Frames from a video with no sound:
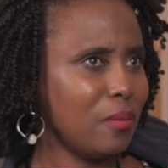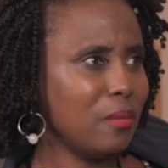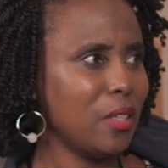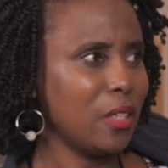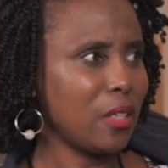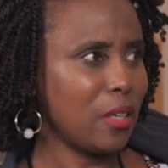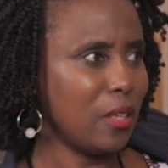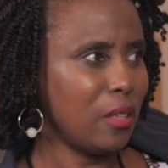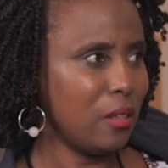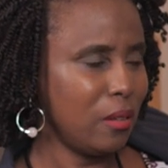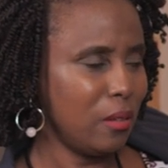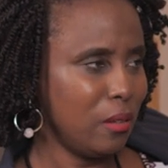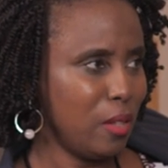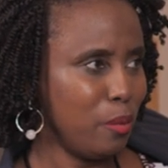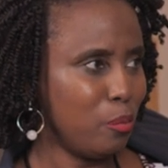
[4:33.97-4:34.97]
that can
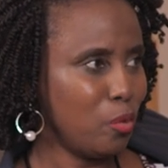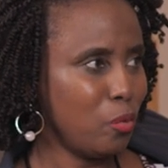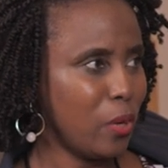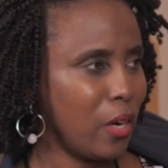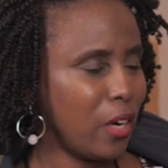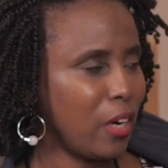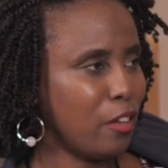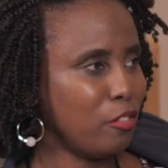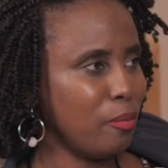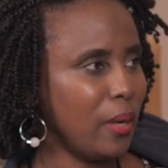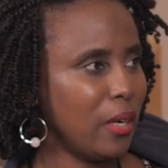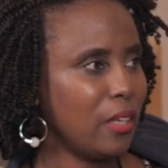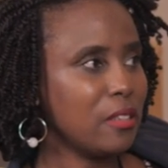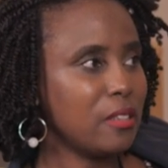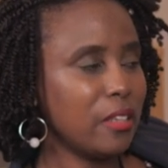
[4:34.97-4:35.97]
improve work life
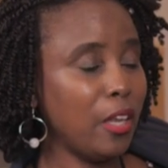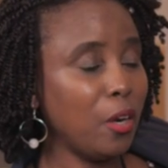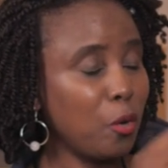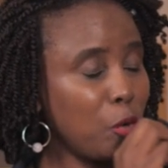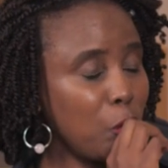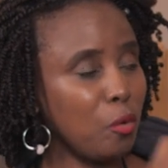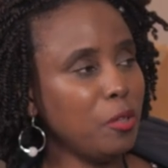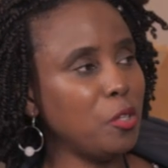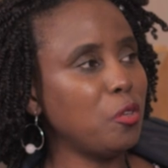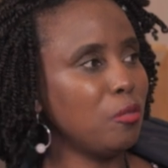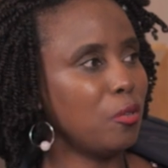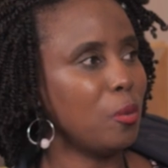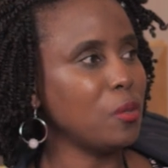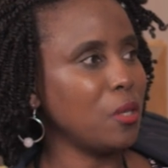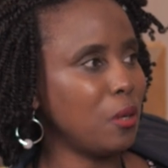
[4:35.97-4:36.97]
balance a lot of it
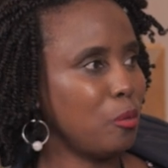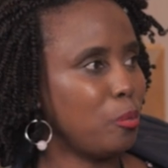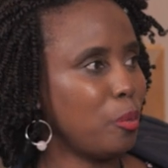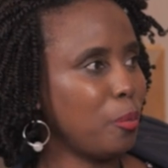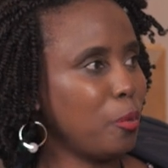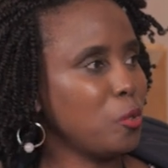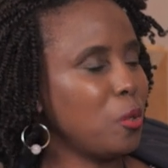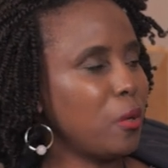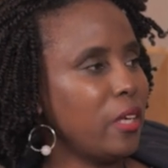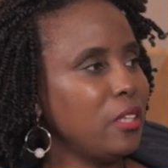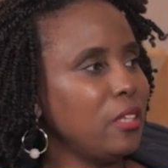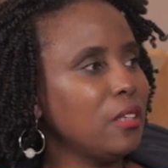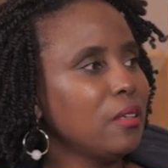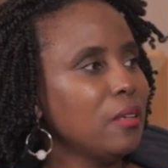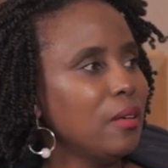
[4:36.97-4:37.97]
revolves around proposal
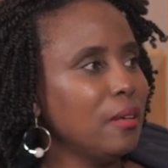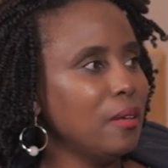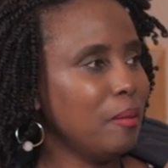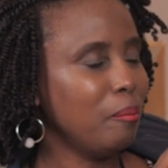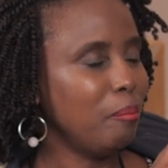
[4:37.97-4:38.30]
writing